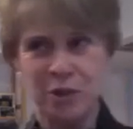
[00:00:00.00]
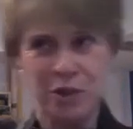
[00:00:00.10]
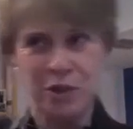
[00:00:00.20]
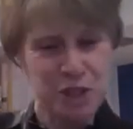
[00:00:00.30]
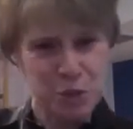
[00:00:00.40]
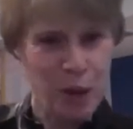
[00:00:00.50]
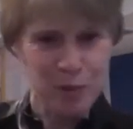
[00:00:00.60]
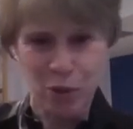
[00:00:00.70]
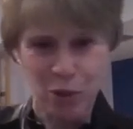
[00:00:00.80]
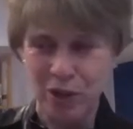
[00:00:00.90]
and there's this
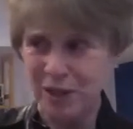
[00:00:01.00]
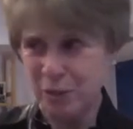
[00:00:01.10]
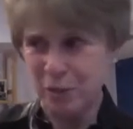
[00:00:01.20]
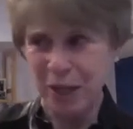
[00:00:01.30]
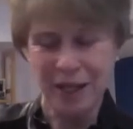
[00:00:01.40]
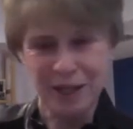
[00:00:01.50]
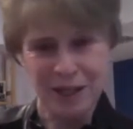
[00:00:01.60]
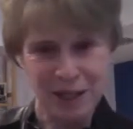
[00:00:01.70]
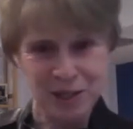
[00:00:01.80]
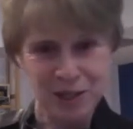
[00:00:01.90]
whiteboard, and they're making
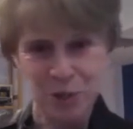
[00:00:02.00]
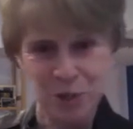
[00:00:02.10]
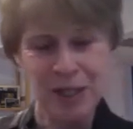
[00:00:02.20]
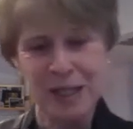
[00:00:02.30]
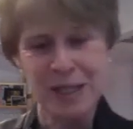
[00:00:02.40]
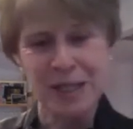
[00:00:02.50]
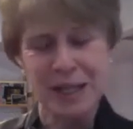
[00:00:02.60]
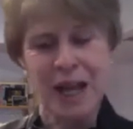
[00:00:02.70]
a joint list.